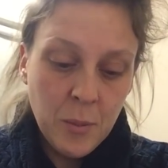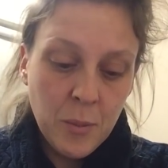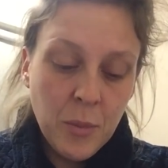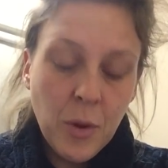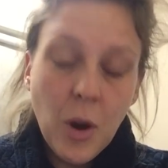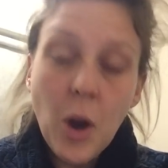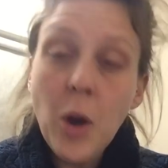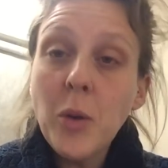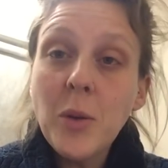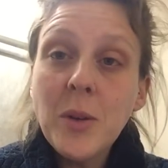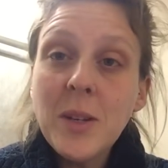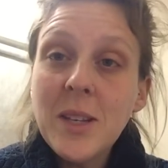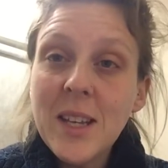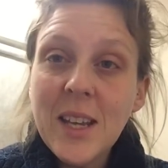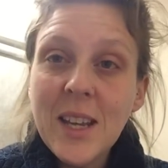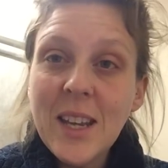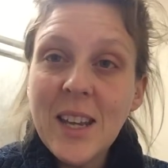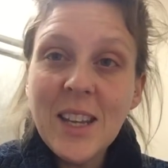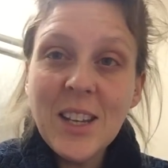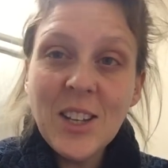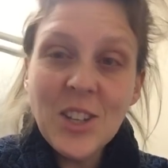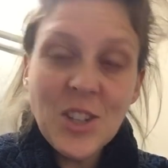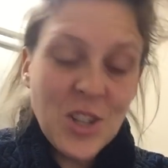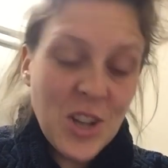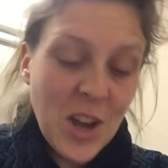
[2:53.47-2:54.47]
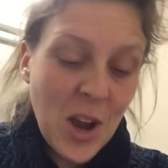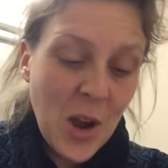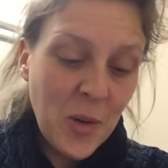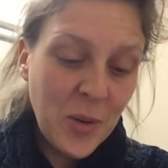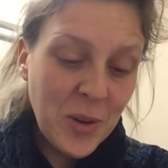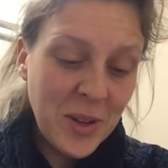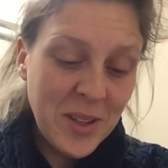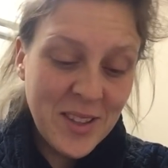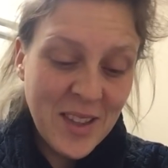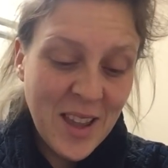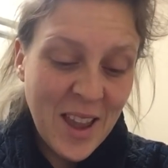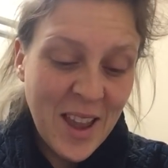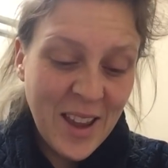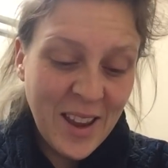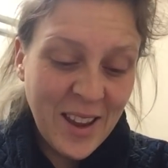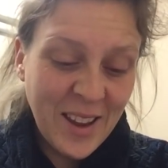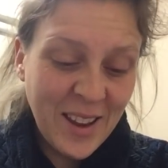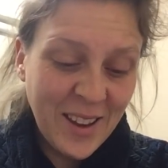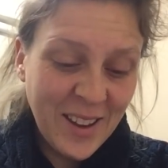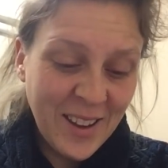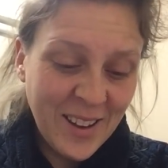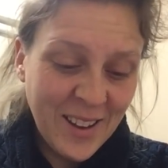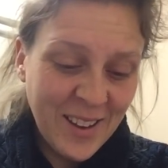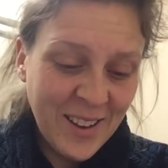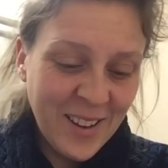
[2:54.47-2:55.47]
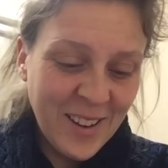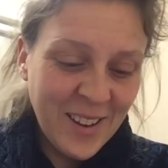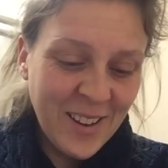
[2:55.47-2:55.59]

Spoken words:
protein, shall we say.